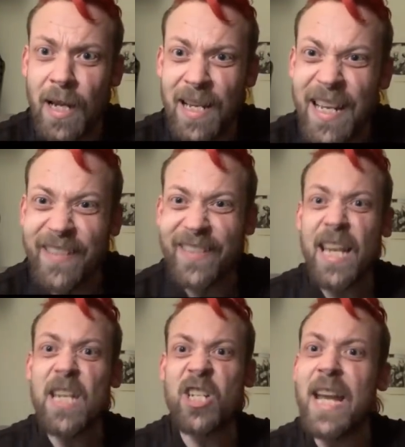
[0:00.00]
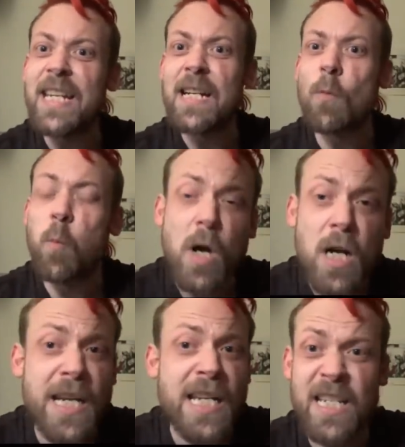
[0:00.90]
Let's say she ended up
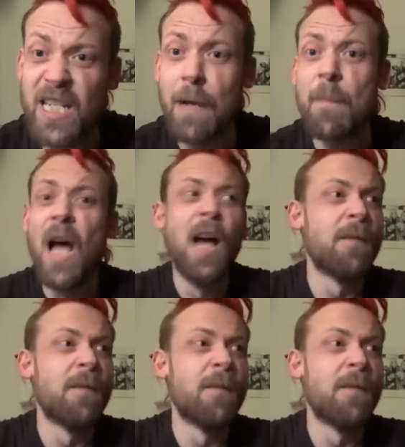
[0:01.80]
working in some,